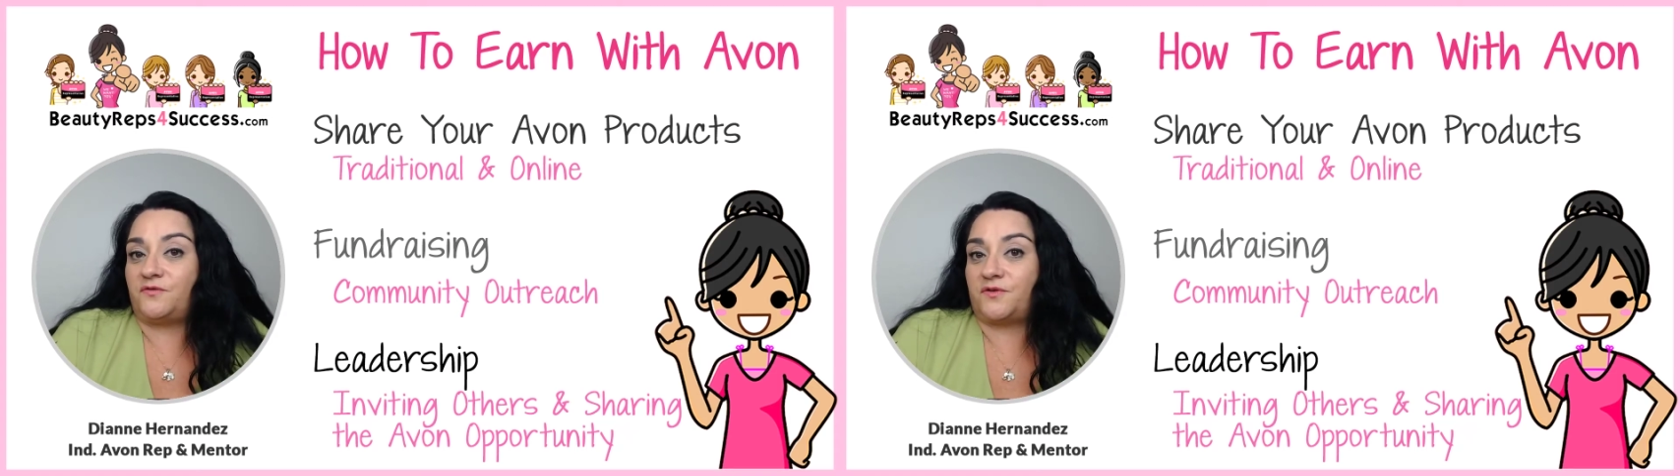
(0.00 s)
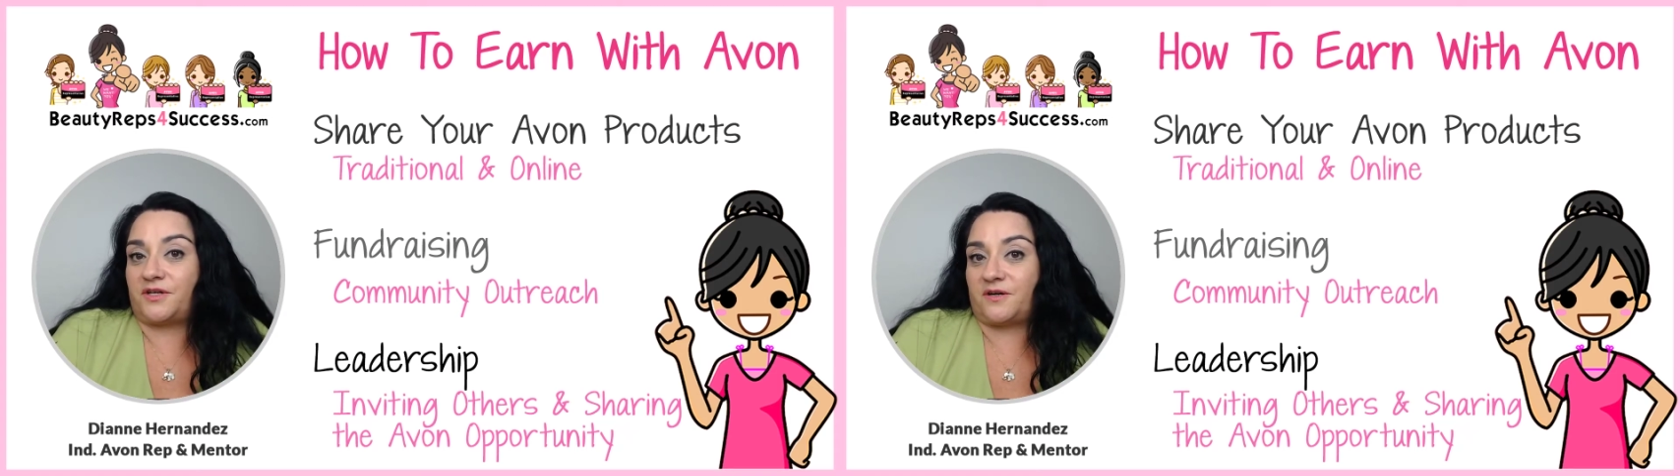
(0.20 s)

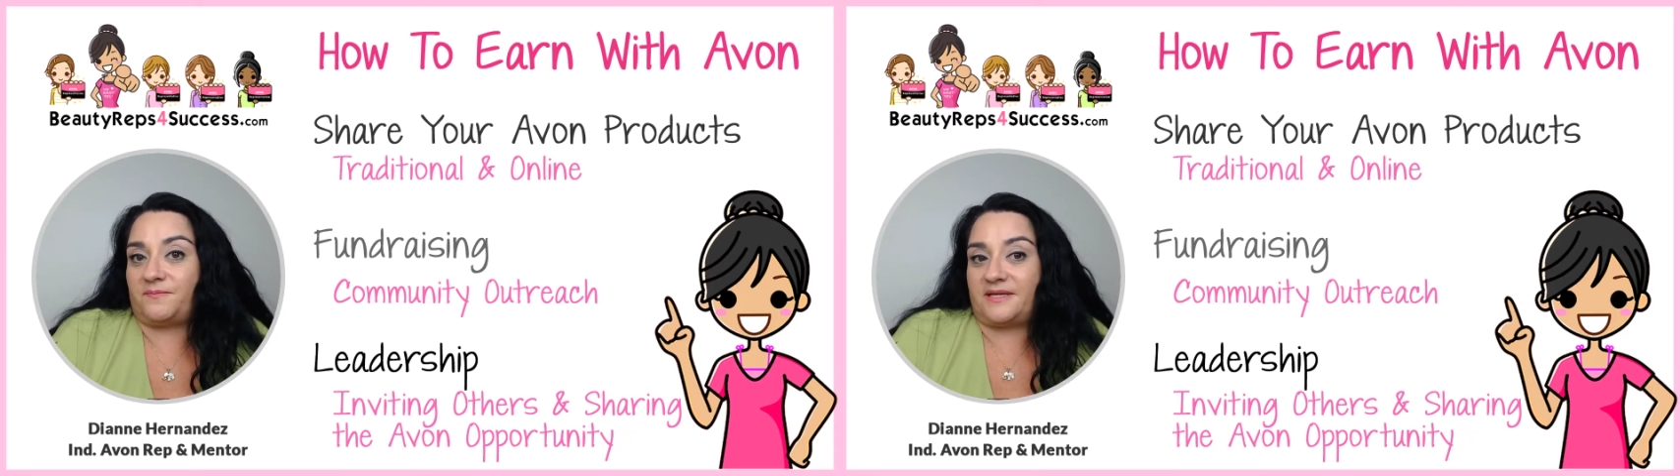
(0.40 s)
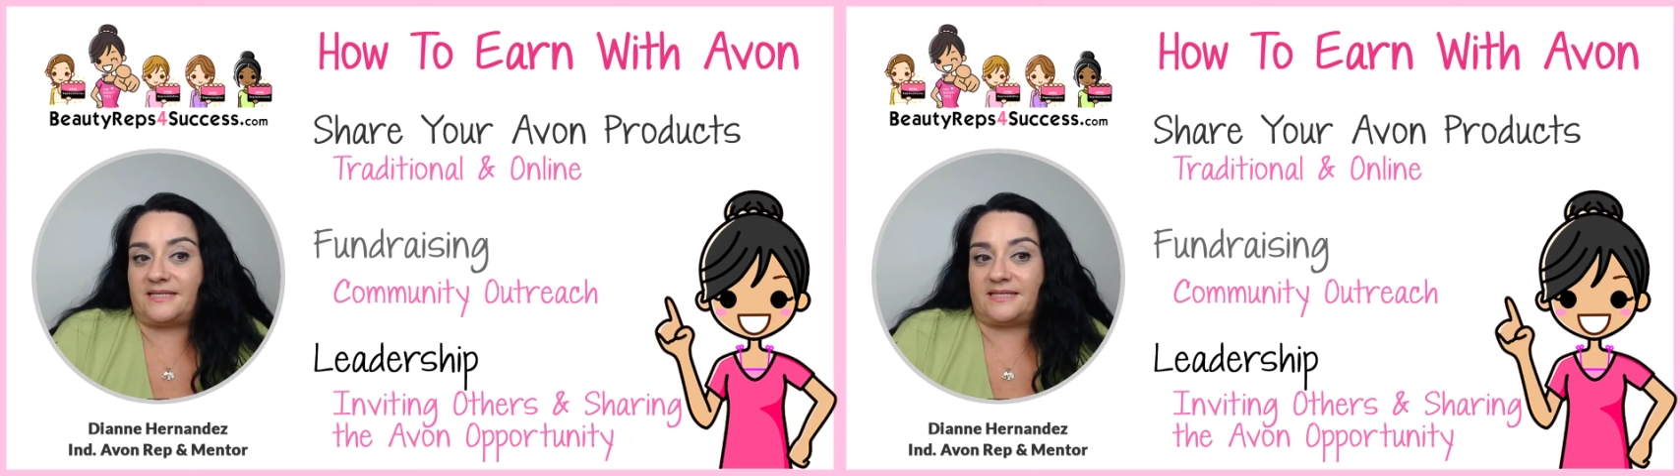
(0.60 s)
for your
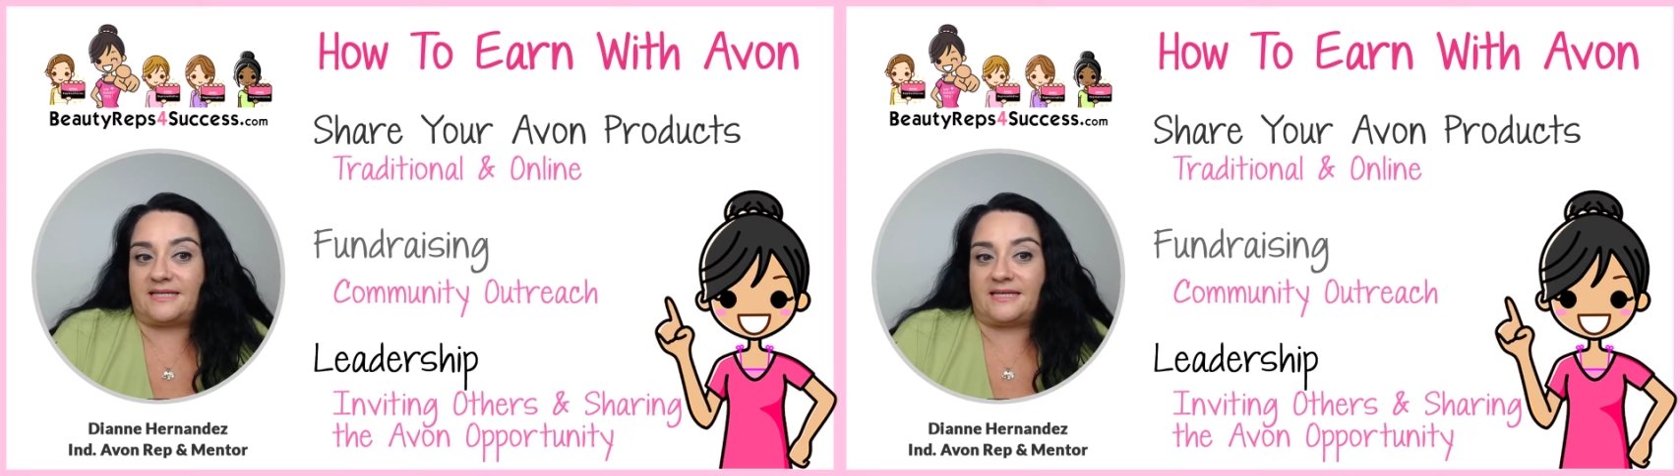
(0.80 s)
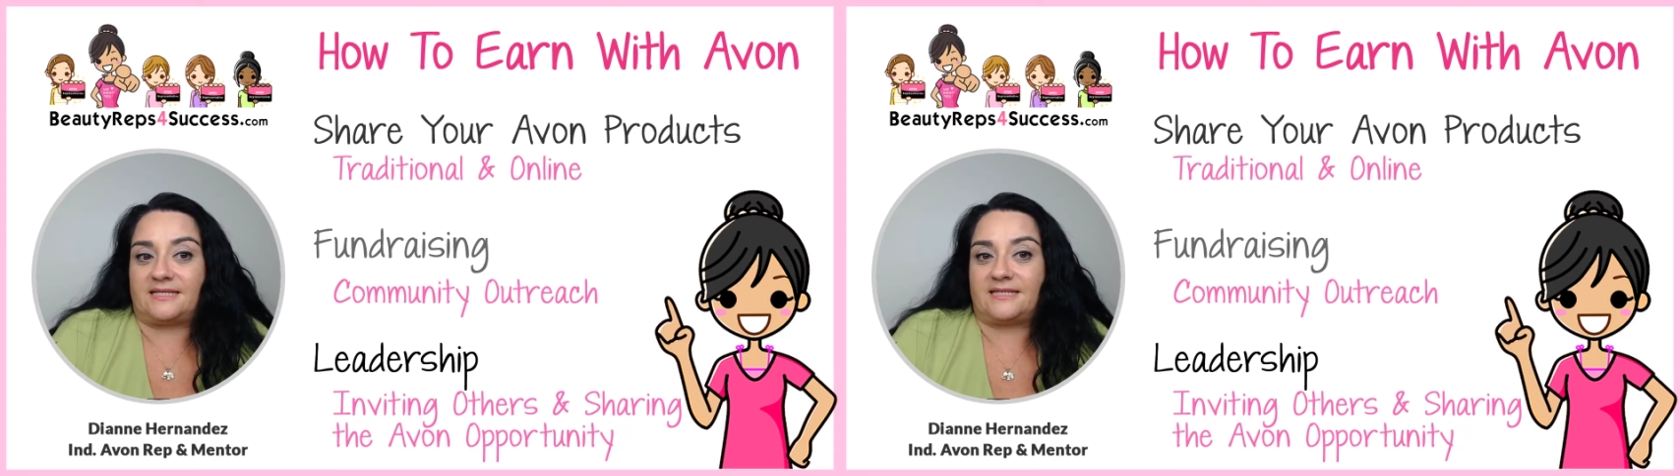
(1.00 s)

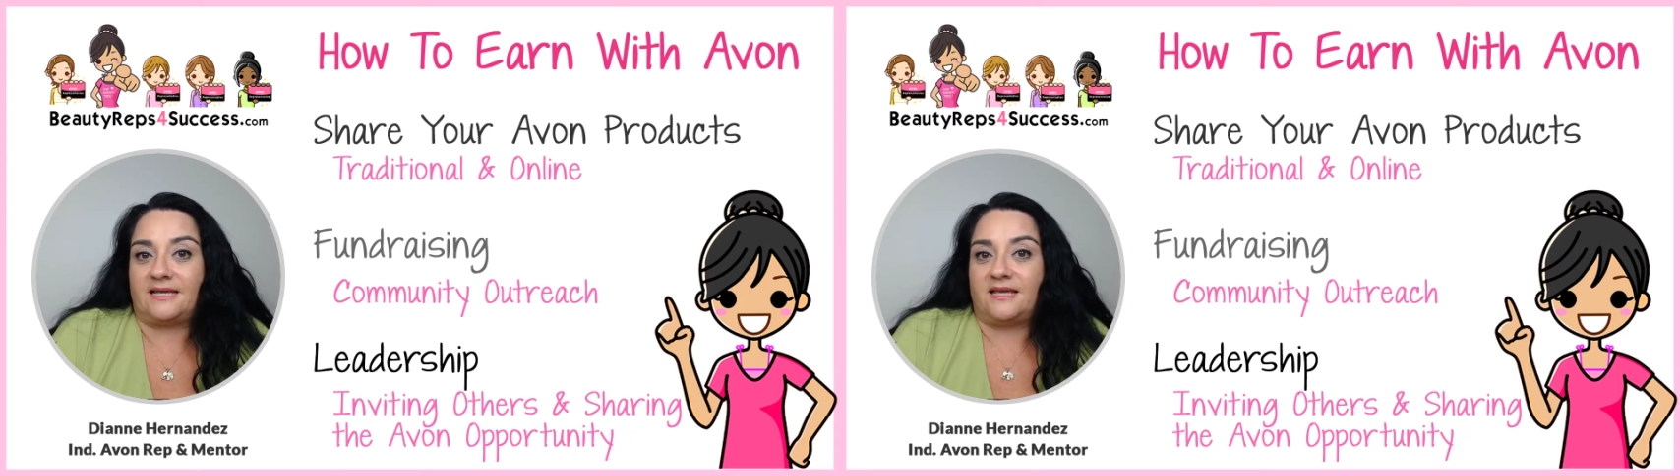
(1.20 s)
business,